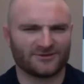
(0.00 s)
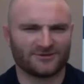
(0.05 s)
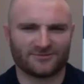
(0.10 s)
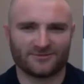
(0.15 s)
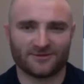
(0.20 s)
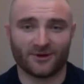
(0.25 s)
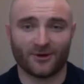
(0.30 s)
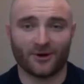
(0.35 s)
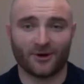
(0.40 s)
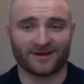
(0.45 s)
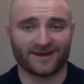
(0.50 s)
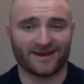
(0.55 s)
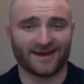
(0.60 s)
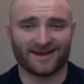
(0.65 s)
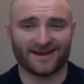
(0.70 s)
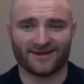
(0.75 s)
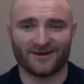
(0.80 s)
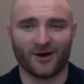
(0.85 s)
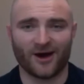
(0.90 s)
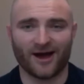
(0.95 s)

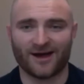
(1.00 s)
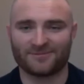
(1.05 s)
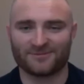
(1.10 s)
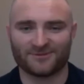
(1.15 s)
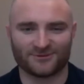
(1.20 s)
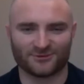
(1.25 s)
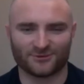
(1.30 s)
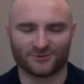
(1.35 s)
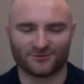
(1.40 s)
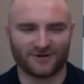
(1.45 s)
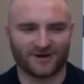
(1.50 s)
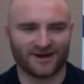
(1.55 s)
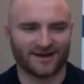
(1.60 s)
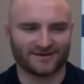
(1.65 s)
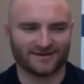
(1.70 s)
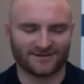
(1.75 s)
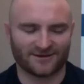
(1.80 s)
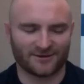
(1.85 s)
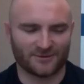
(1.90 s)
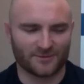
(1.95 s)
happen so
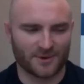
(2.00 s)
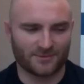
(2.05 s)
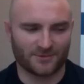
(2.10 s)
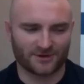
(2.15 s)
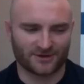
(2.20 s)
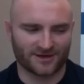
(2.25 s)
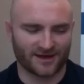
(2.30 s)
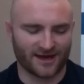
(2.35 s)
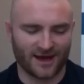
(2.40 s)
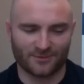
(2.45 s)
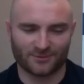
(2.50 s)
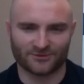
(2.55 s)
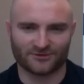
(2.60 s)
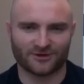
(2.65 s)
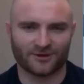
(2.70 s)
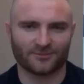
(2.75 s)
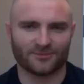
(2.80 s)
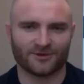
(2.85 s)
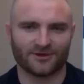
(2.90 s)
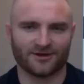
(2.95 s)
fast. I remember Cam was
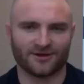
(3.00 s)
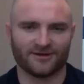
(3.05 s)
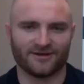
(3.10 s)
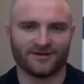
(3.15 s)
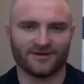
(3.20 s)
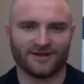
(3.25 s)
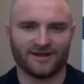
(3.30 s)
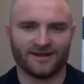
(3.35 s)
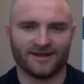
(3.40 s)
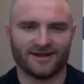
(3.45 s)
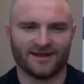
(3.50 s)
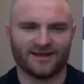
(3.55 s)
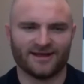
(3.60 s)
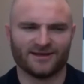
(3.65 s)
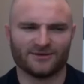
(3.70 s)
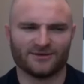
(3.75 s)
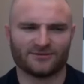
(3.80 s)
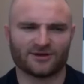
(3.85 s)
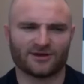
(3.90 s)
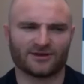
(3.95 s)
up there and
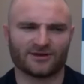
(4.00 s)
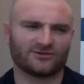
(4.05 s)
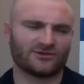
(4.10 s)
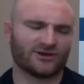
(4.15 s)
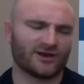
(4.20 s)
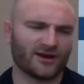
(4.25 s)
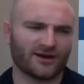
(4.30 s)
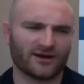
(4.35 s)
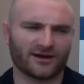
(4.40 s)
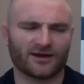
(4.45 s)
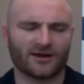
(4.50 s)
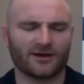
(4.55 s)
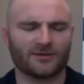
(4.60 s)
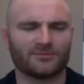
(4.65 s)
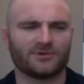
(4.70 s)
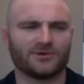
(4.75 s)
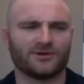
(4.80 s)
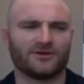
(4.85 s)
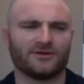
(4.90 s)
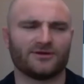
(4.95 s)
he was like, "Cherry, get up
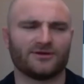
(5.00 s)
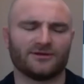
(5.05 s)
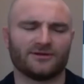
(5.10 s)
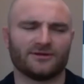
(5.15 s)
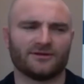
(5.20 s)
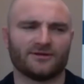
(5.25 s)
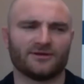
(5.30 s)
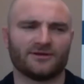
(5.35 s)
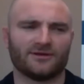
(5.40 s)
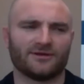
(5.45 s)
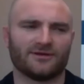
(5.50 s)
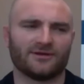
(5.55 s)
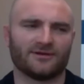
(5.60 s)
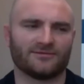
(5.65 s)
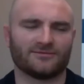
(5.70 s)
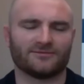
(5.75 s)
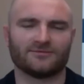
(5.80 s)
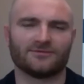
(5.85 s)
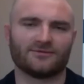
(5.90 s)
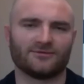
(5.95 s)
here," and
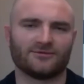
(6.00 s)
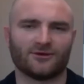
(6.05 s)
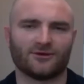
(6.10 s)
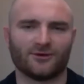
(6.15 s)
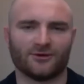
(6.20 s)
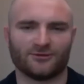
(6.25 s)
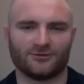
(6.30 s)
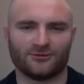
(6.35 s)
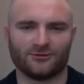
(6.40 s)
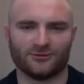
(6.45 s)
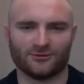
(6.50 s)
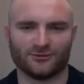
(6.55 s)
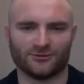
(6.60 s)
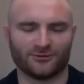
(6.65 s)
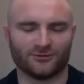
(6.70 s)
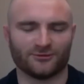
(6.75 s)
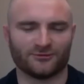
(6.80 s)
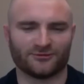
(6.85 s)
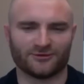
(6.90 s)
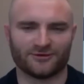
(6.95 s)
tootled
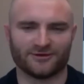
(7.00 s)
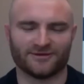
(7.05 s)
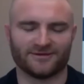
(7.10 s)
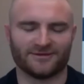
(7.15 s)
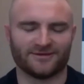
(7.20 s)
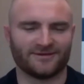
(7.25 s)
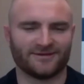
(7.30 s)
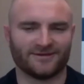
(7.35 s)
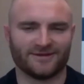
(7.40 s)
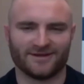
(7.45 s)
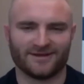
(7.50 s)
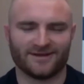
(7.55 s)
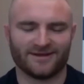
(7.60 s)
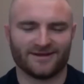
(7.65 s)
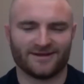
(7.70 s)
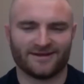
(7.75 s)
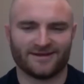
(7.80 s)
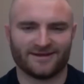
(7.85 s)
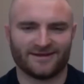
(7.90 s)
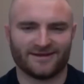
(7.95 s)
over. And
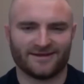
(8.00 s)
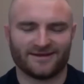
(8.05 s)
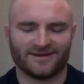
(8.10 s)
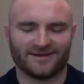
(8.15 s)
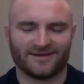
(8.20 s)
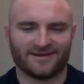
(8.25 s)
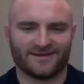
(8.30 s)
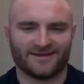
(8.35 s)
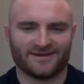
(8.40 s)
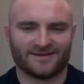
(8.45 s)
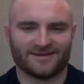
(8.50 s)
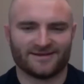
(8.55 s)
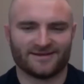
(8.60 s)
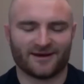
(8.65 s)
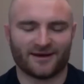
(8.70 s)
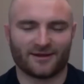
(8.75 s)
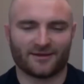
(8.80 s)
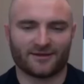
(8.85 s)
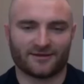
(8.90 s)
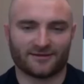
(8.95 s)

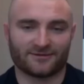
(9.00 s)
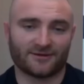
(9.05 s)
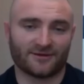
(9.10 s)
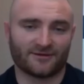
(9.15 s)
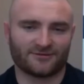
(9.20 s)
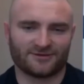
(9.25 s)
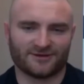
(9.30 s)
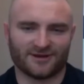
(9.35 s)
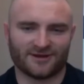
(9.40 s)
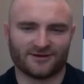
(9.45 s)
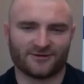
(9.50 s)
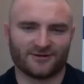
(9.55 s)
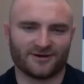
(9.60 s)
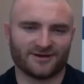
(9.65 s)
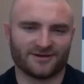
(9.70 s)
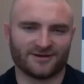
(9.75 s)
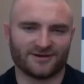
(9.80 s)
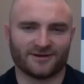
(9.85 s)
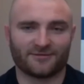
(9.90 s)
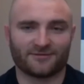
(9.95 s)
yeah, as I've said
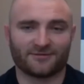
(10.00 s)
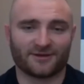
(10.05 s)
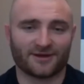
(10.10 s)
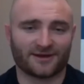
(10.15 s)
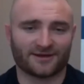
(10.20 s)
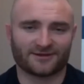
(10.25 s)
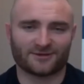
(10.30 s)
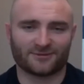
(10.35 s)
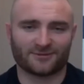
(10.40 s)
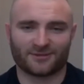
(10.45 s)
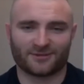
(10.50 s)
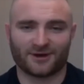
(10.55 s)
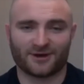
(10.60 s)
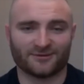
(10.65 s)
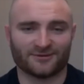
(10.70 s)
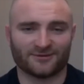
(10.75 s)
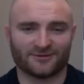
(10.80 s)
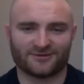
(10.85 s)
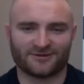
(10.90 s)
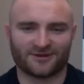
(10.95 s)
already, I've thanked him
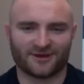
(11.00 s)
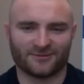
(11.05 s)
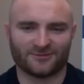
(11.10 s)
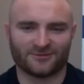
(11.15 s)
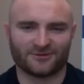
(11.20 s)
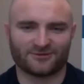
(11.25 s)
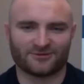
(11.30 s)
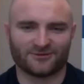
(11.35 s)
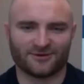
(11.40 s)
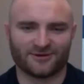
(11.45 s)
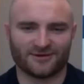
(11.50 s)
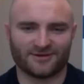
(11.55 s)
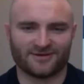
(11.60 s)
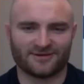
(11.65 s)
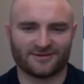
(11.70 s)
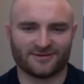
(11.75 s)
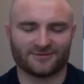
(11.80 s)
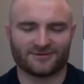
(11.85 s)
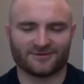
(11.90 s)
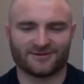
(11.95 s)
countless times for it. And
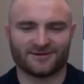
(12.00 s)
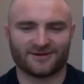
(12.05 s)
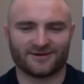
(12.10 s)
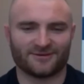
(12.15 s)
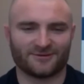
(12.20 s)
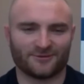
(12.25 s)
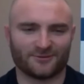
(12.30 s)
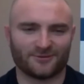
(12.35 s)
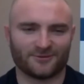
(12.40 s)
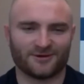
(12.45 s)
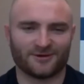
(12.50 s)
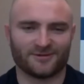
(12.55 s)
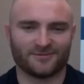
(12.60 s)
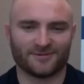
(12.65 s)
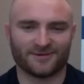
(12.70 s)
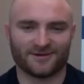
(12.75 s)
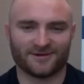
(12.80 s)
he was like, "Oh, don't worry about